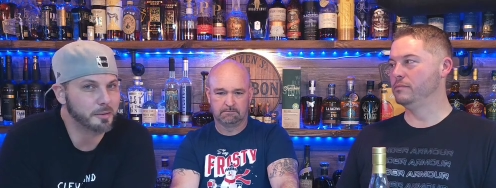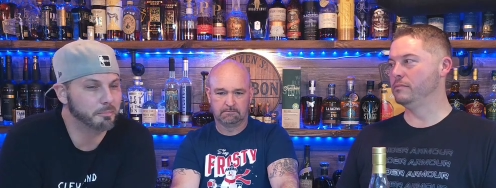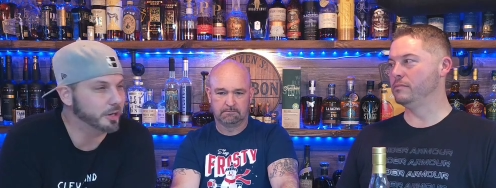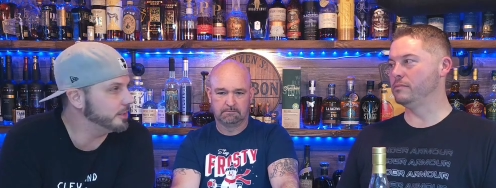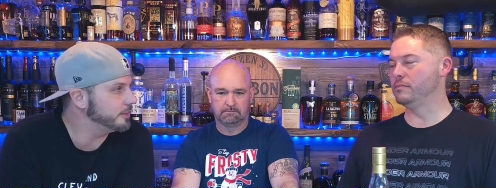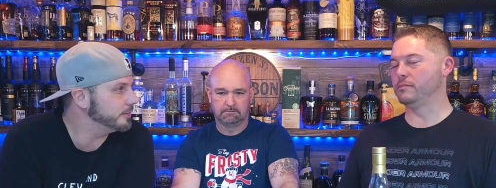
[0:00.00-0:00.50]

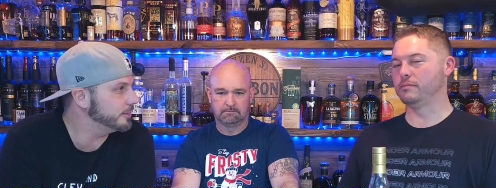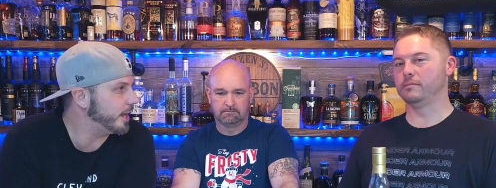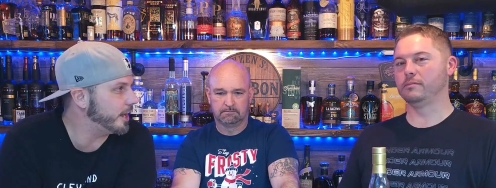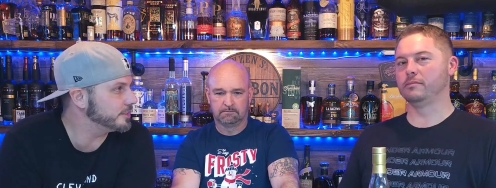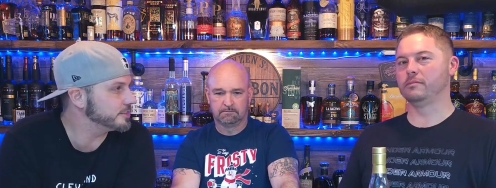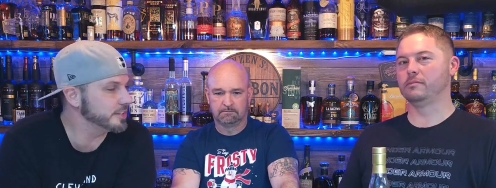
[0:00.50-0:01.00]
Speaker 1: But
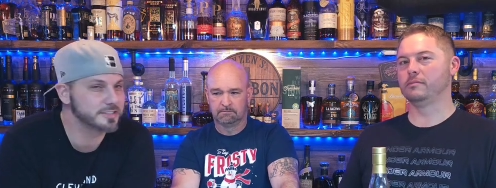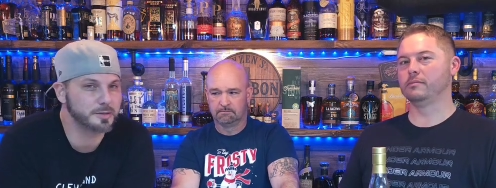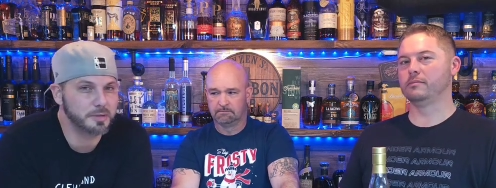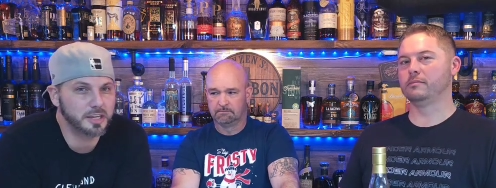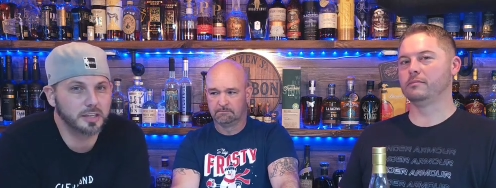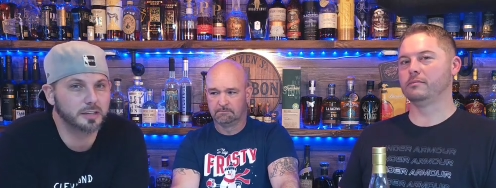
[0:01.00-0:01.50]
honestly, to
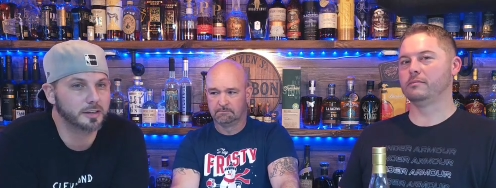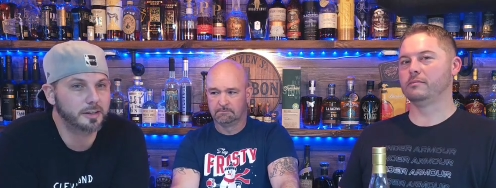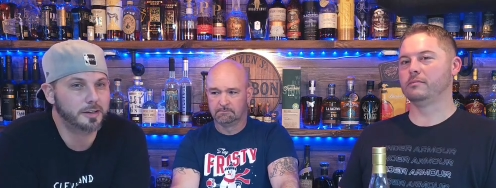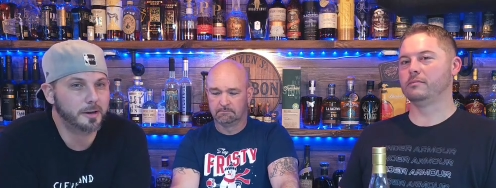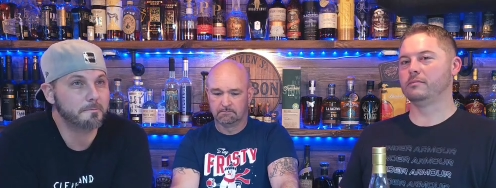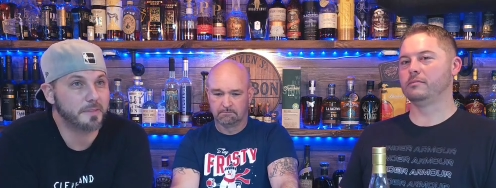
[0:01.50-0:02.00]
me,
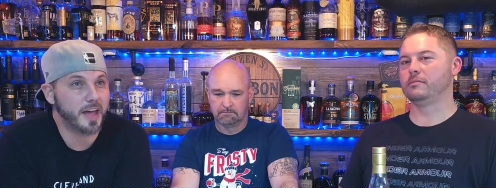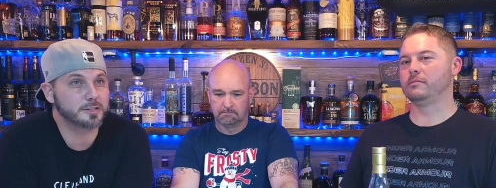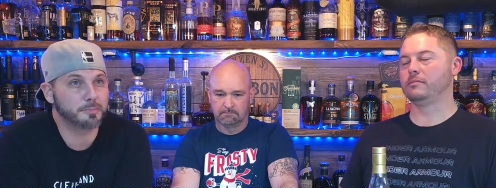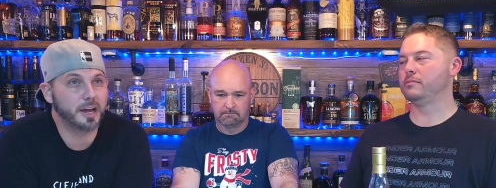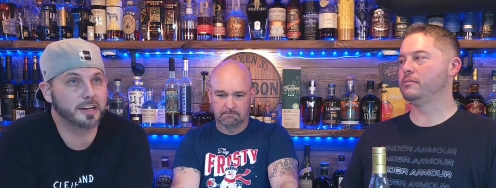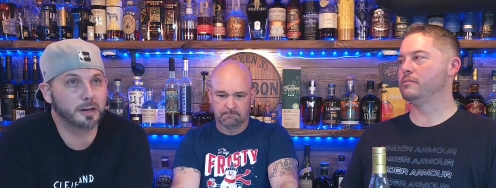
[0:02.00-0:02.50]

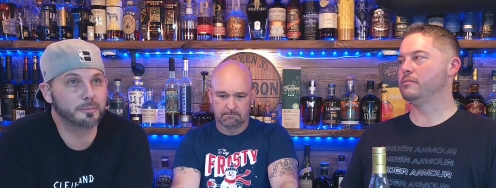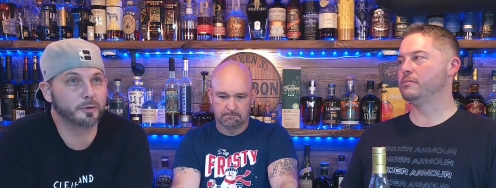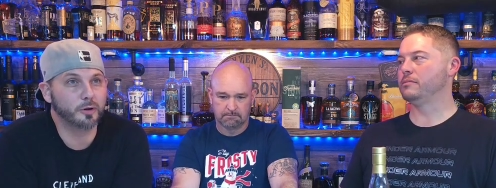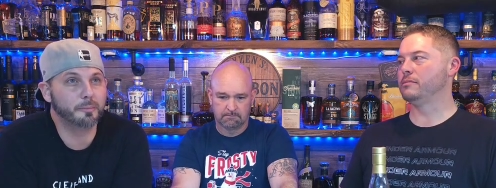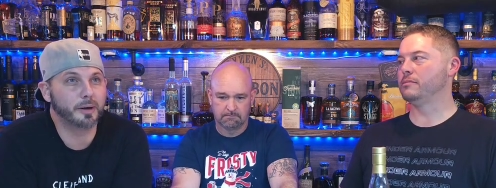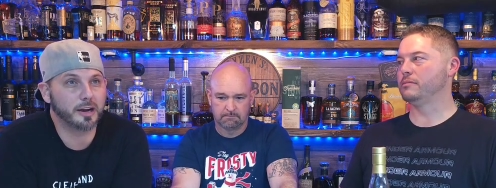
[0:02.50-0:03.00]
that's my
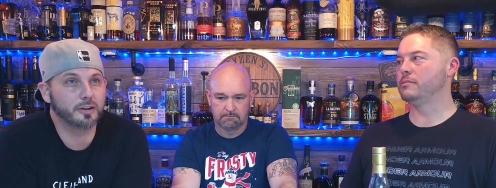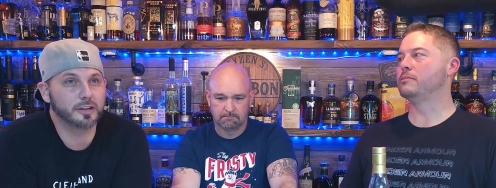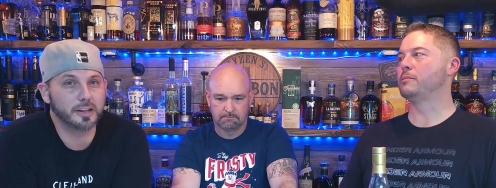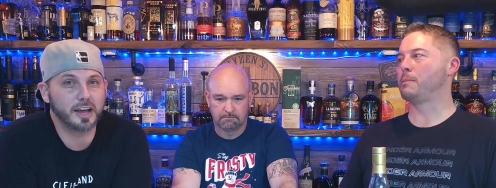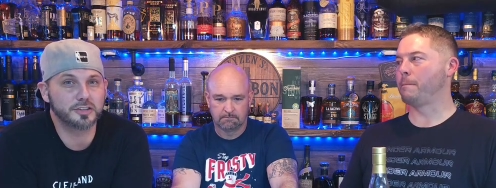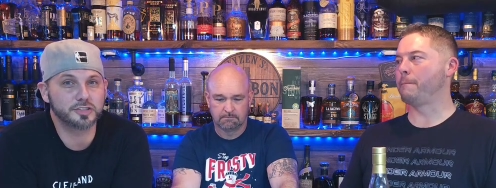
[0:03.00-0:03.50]
number one bottle
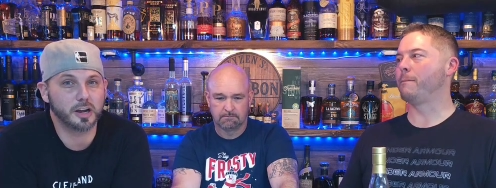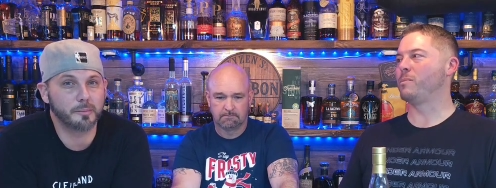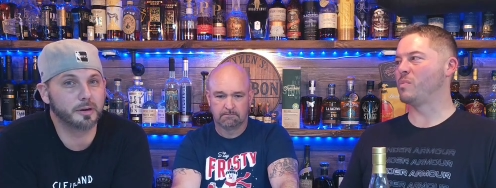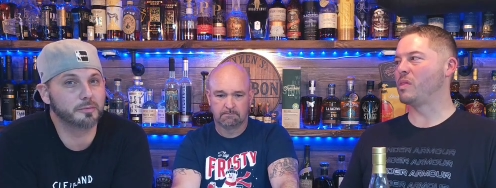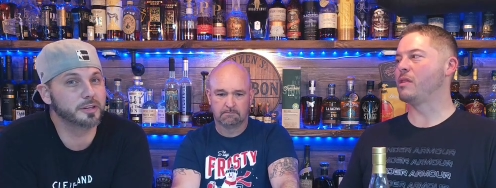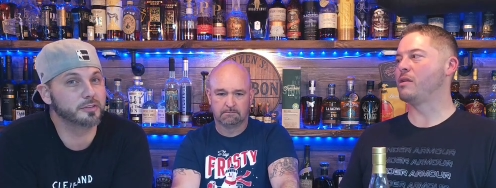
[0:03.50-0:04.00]
of last year. I'm
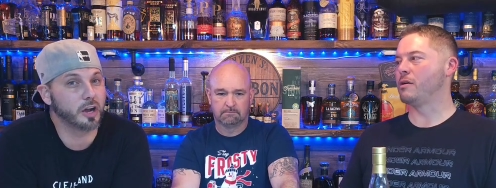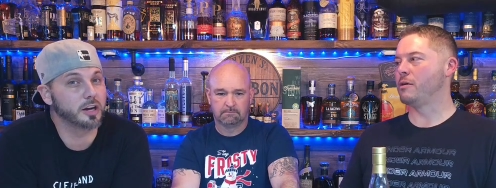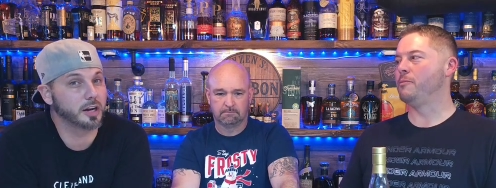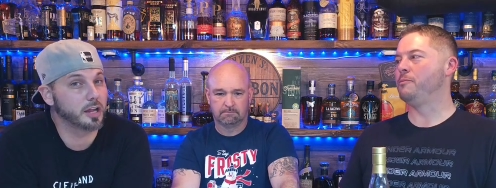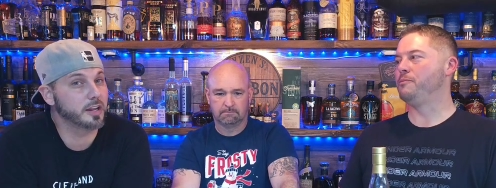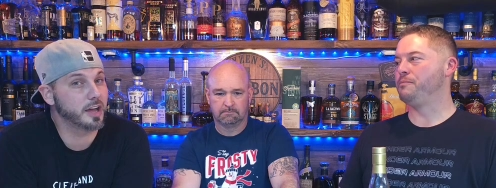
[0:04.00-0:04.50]
going to be
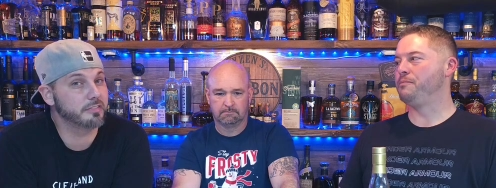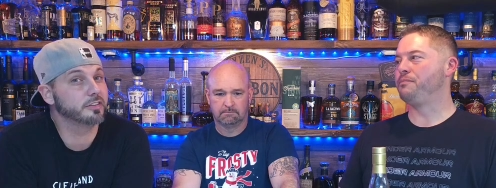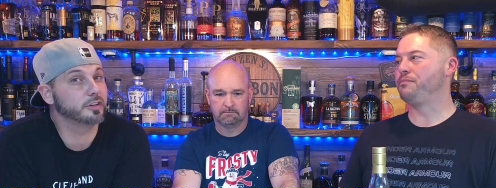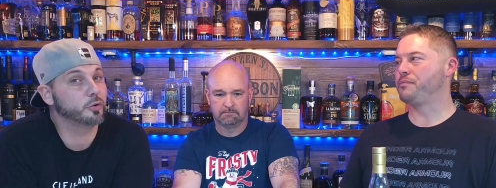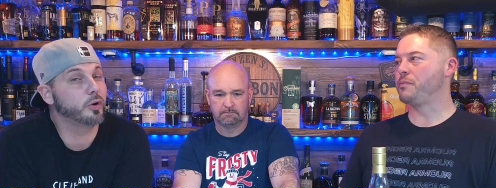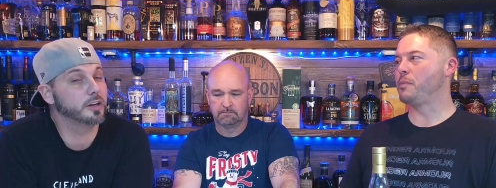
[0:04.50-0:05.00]
running on that
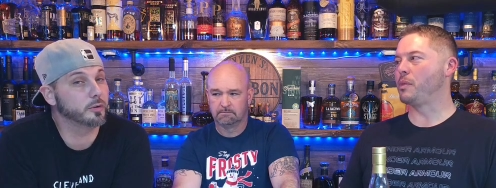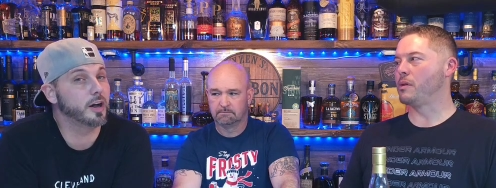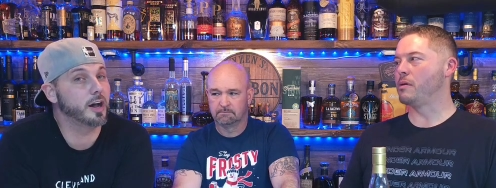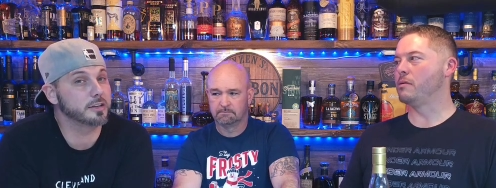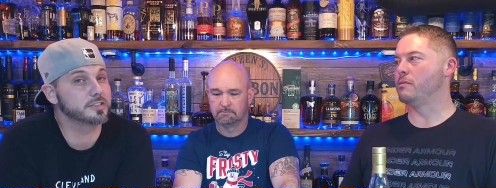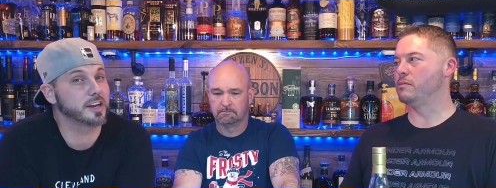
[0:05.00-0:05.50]
for quite a
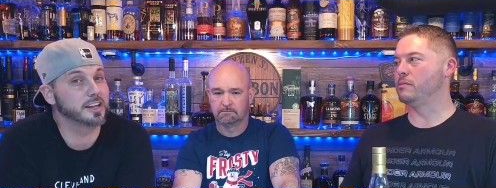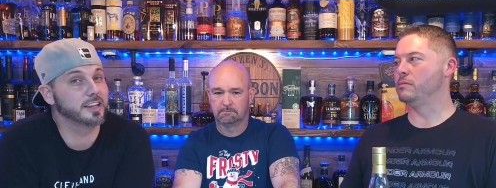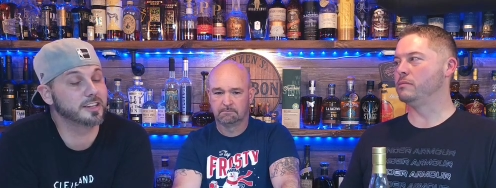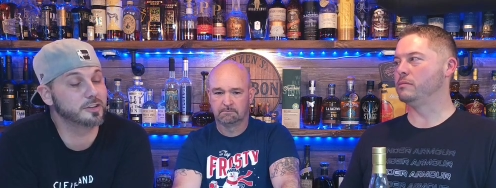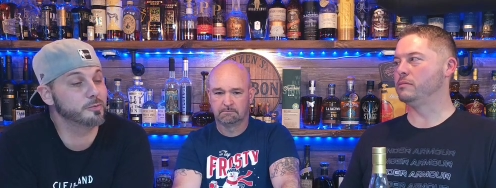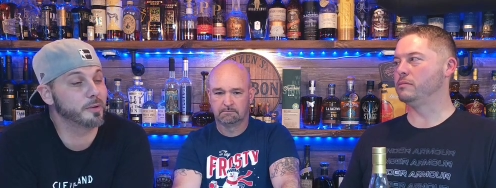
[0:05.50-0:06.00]
while because I didn't
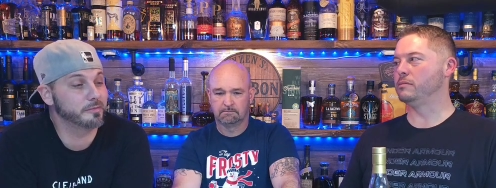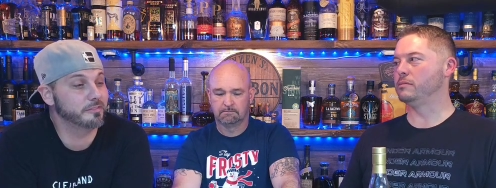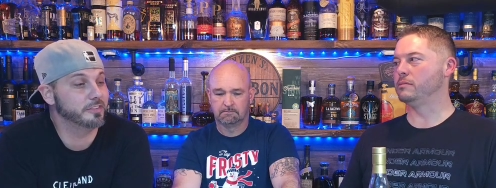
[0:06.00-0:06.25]
get to do my